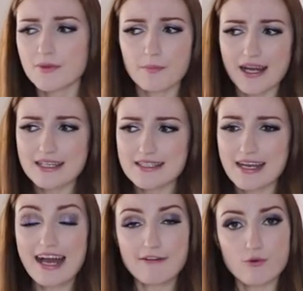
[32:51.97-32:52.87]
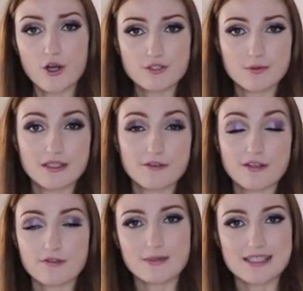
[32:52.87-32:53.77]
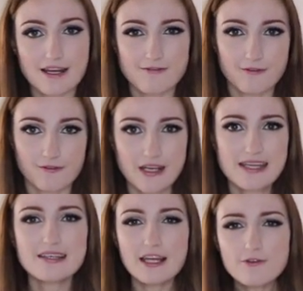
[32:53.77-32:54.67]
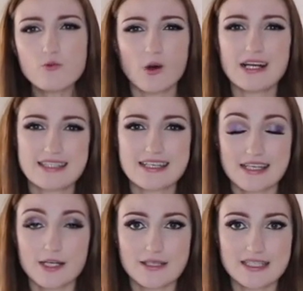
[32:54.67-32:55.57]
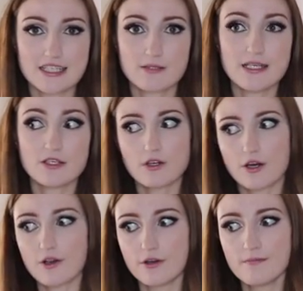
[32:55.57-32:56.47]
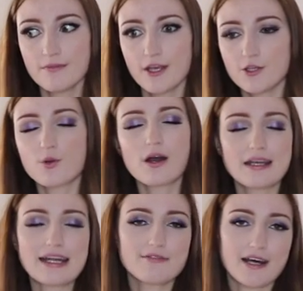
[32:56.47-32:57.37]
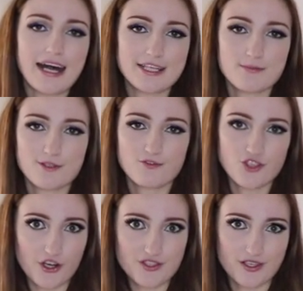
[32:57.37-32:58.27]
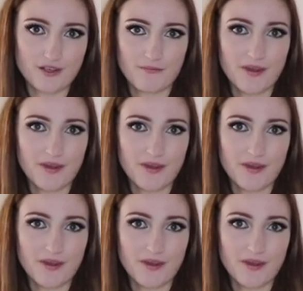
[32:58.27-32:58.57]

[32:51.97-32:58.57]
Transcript: the brands that I have worked with that have given me stuff for free, never once has anyone said to me, no, you can't have the items you've chosen,